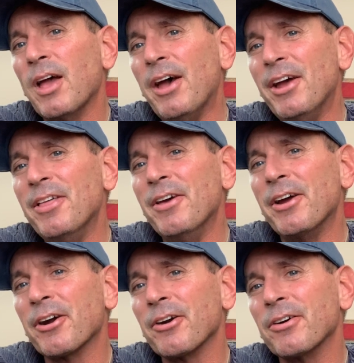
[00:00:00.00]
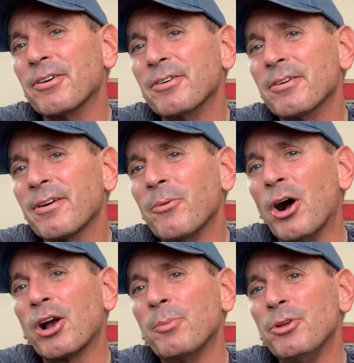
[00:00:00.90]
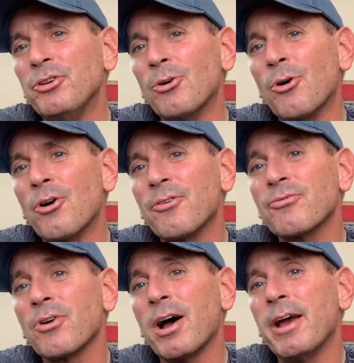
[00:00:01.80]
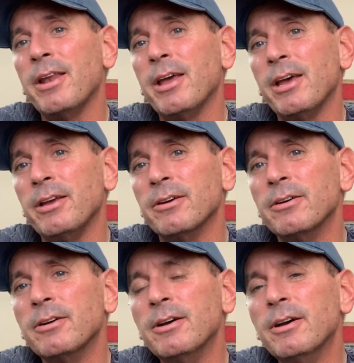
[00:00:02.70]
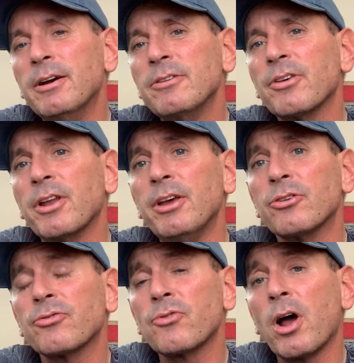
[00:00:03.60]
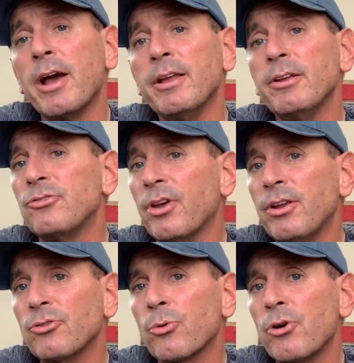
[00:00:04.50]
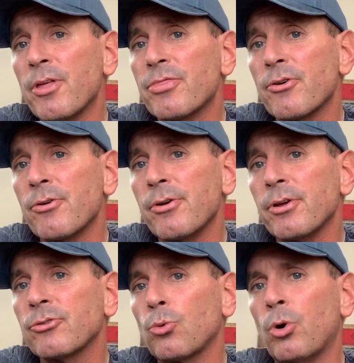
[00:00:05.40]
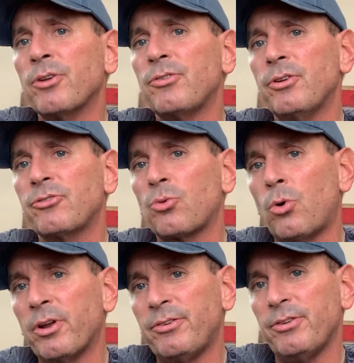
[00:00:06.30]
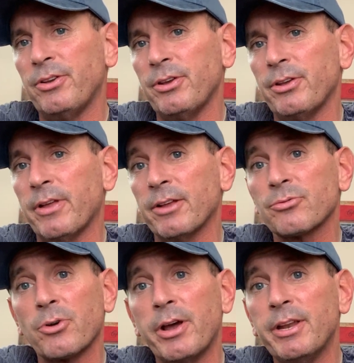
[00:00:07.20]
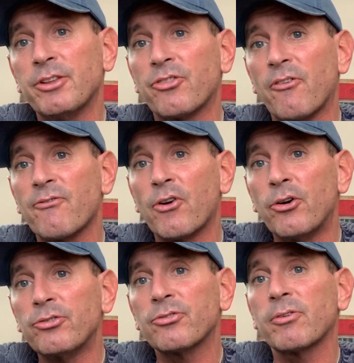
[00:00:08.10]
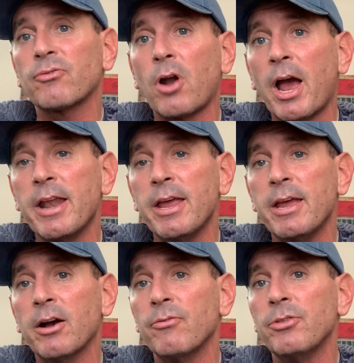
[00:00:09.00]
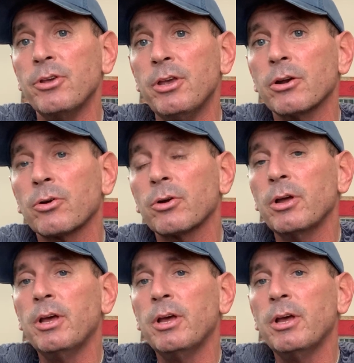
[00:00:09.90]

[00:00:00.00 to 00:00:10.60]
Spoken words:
Hey there. Welcome to your Friday. Today is Friday, January 3rd, 2020. That's right, it's the first Friday of the year.